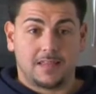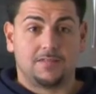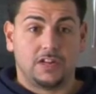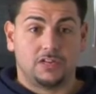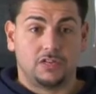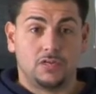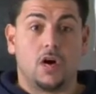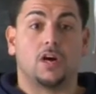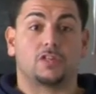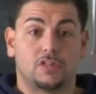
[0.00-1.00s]

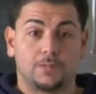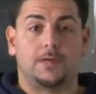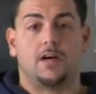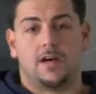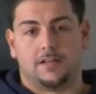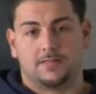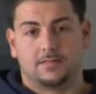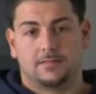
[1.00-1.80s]
72 are super hard.